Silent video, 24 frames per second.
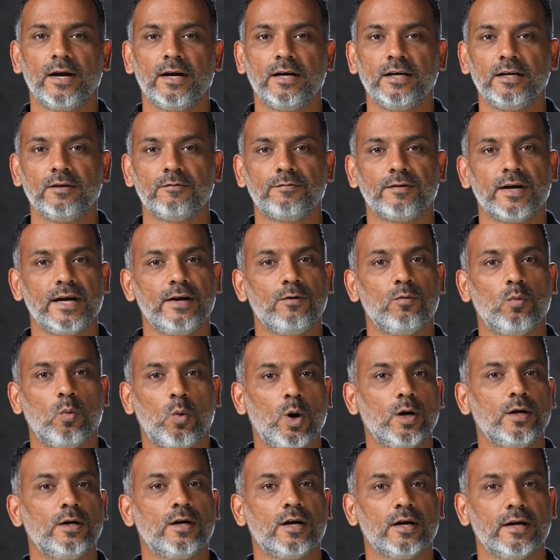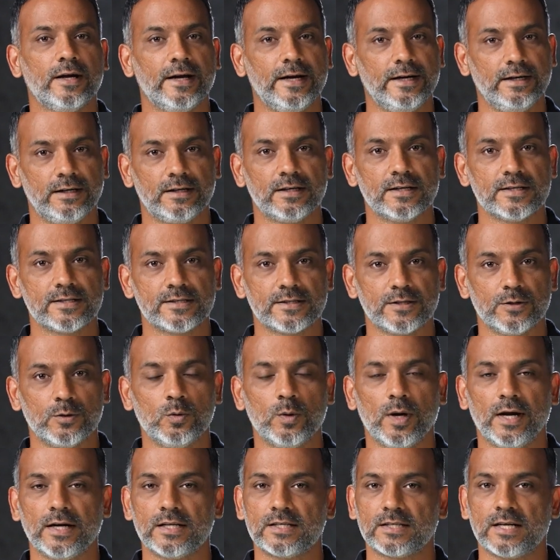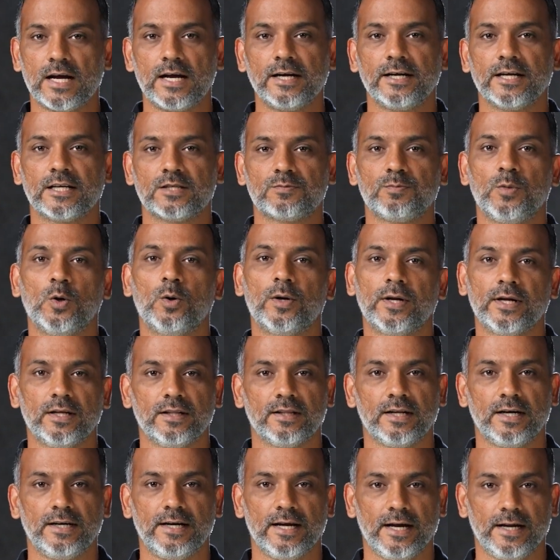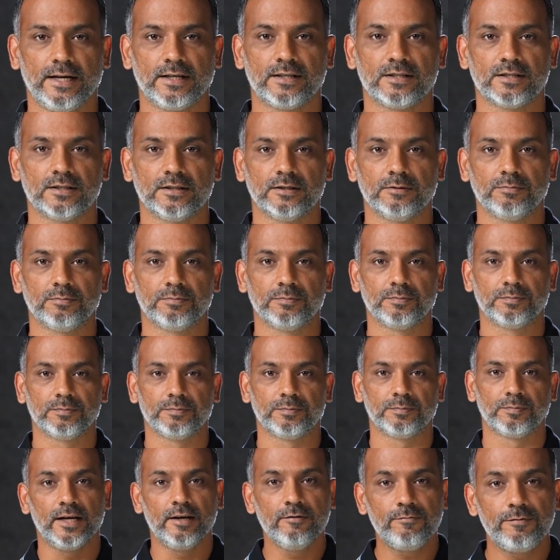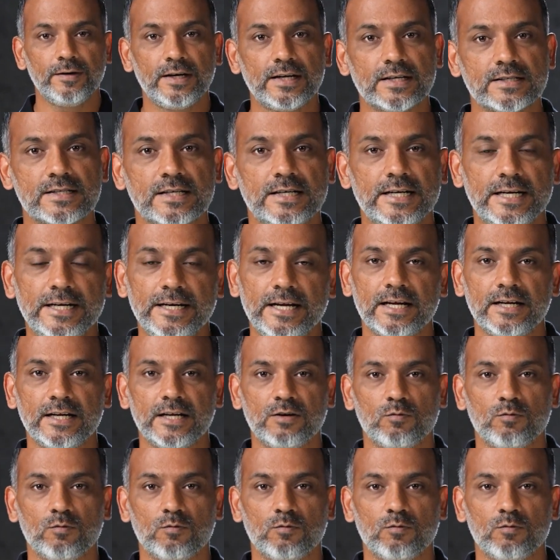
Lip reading: identify what interests you and start exploring in that direction. If it is an Indian